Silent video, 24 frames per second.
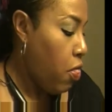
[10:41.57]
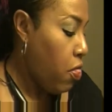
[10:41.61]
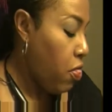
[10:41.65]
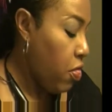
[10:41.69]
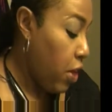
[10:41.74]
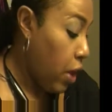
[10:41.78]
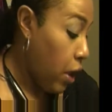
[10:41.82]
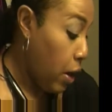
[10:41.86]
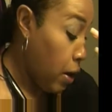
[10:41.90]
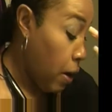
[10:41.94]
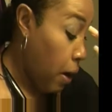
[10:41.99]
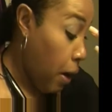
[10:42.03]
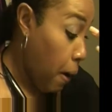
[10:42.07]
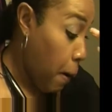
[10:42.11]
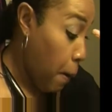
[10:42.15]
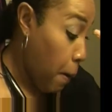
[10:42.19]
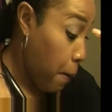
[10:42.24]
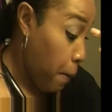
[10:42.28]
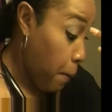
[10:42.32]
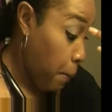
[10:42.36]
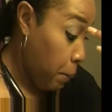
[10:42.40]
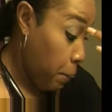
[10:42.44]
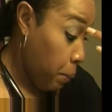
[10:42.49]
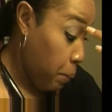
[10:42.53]

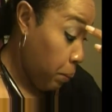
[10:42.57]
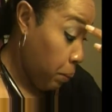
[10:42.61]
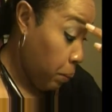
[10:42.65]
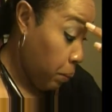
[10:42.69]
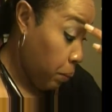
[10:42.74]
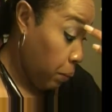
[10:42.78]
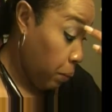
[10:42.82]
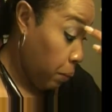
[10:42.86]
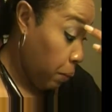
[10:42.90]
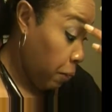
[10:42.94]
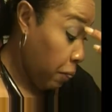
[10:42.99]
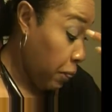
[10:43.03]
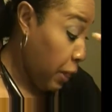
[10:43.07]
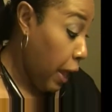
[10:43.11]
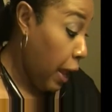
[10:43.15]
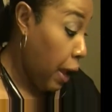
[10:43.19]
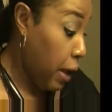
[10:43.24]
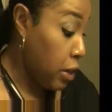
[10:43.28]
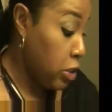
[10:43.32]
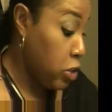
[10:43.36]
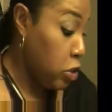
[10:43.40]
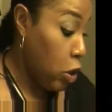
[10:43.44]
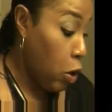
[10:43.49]
than that.